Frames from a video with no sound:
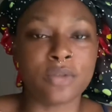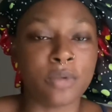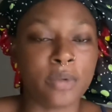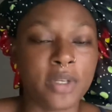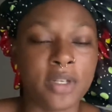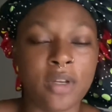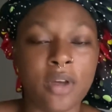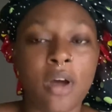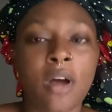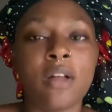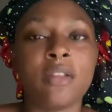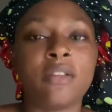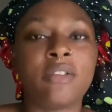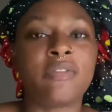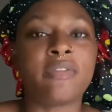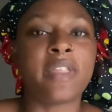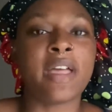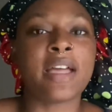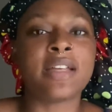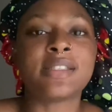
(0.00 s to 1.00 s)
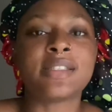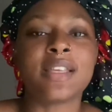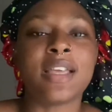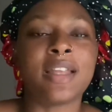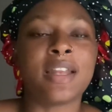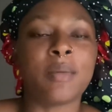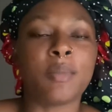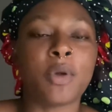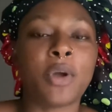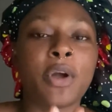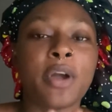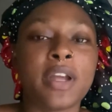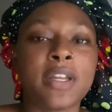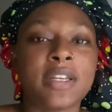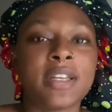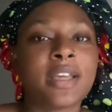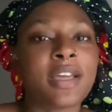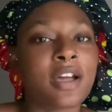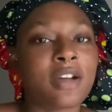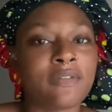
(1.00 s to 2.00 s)
doing all of that, and I'm
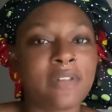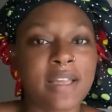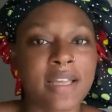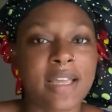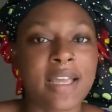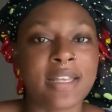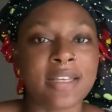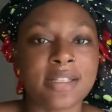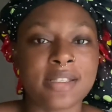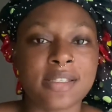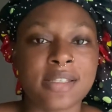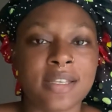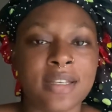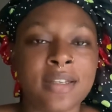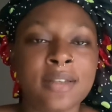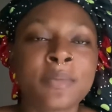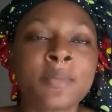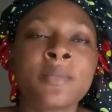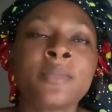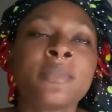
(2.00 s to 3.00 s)
currently kind of like editing.